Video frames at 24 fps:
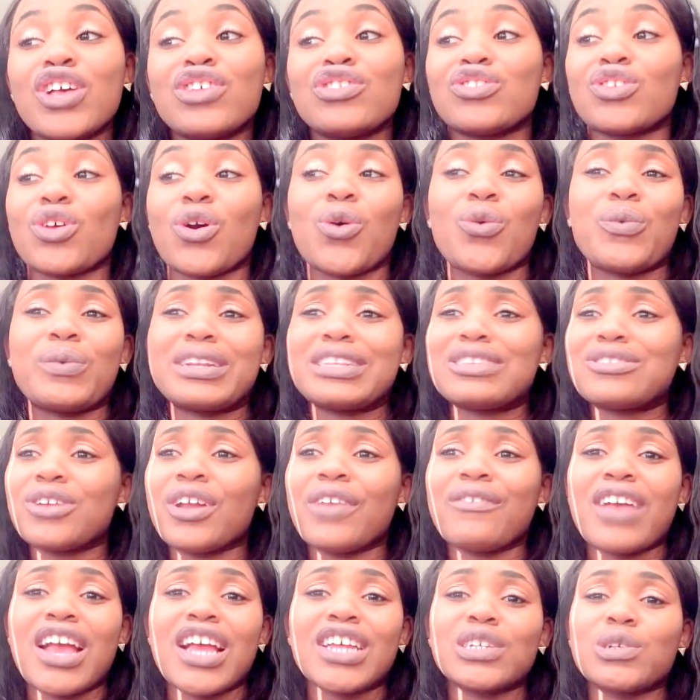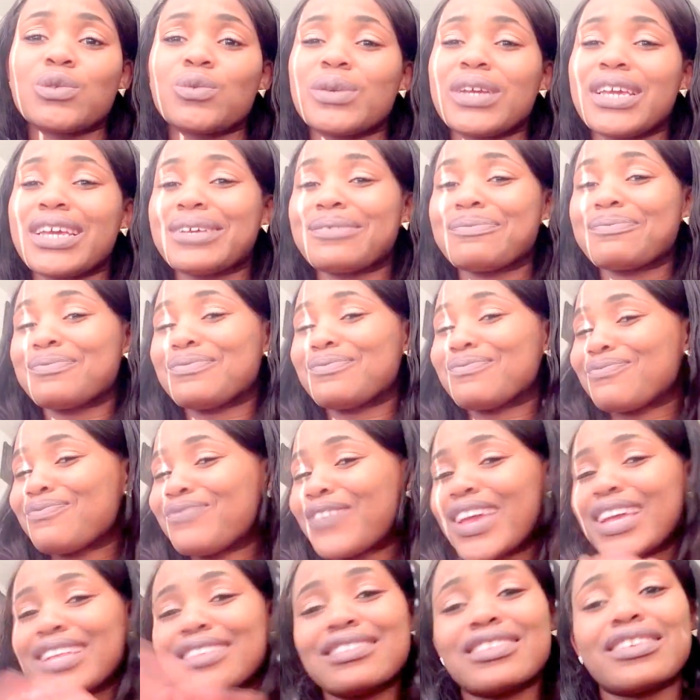So when it's New York Fashion Week,
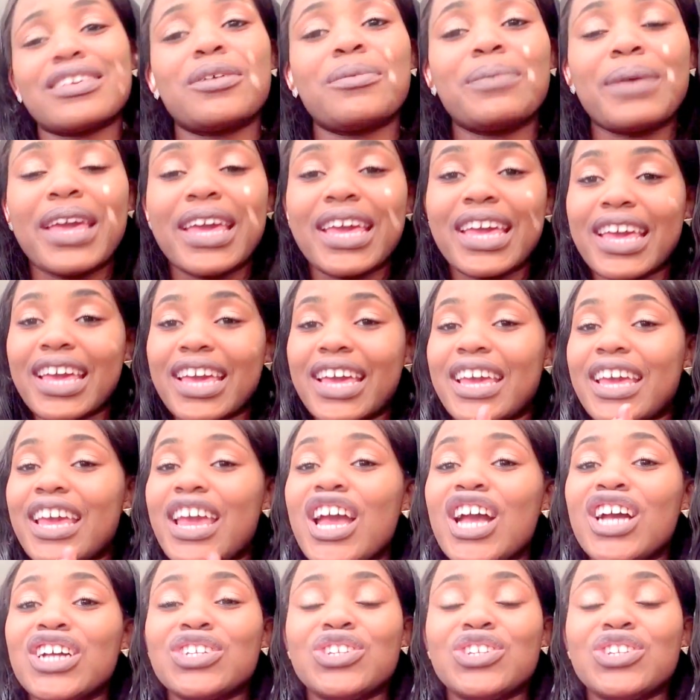fake it till you make it.